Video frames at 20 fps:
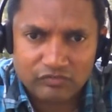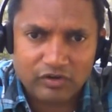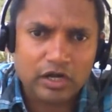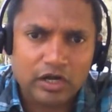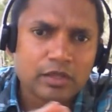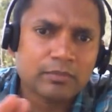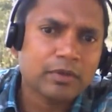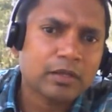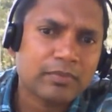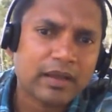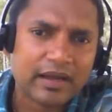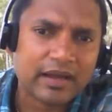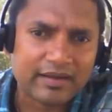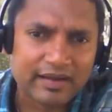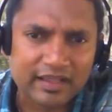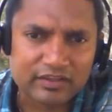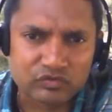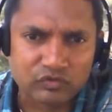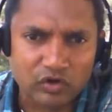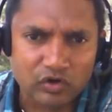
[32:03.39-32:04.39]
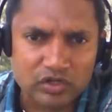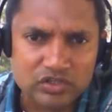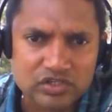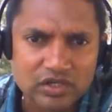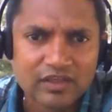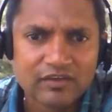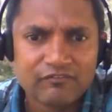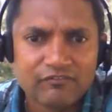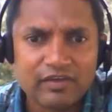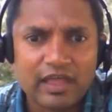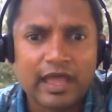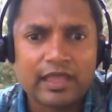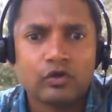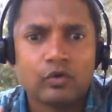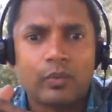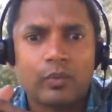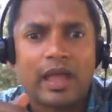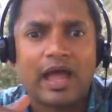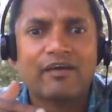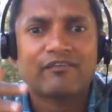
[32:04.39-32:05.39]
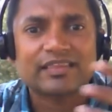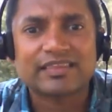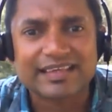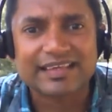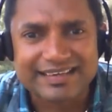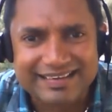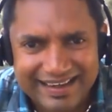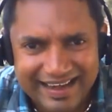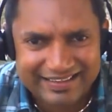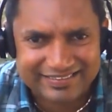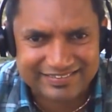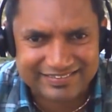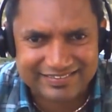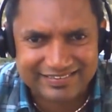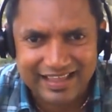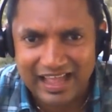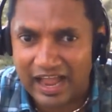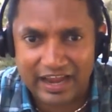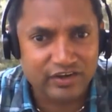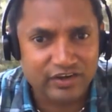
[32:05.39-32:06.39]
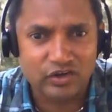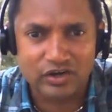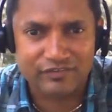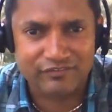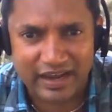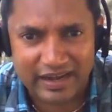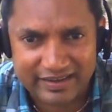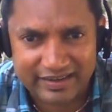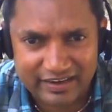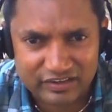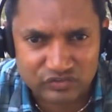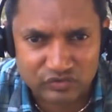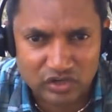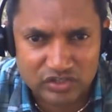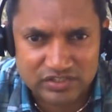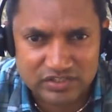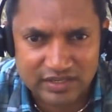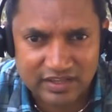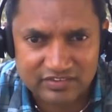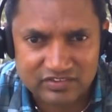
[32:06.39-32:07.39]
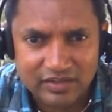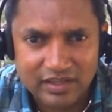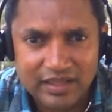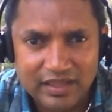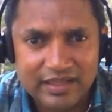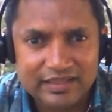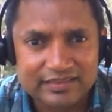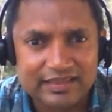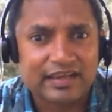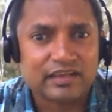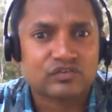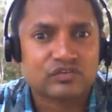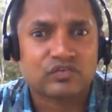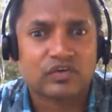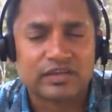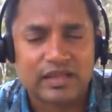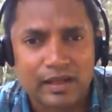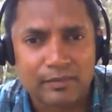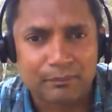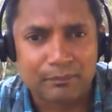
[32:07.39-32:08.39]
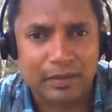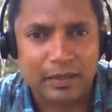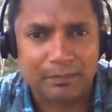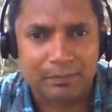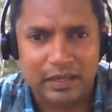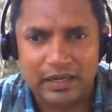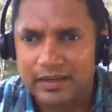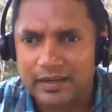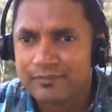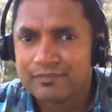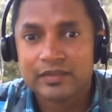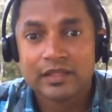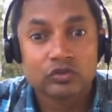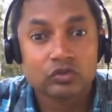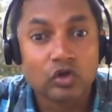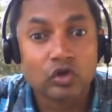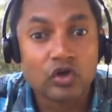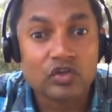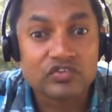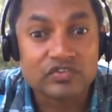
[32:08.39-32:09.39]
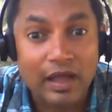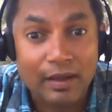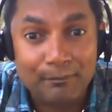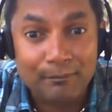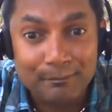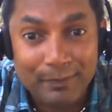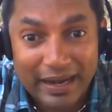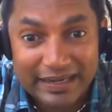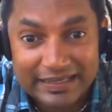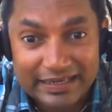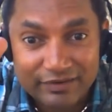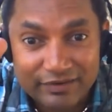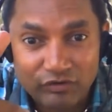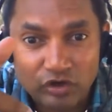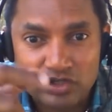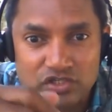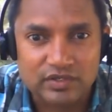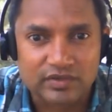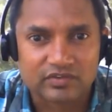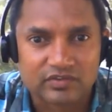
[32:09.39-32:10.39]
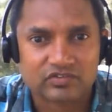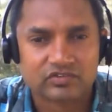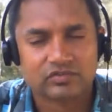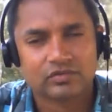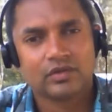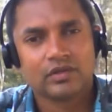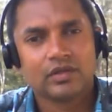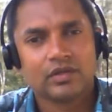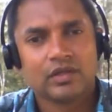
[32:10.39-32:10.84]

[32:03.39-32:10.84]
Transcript: What do you mean by a dress watch? Where you wear with the dress. I don't wear dress watches. That is for young people. Those are battery watches.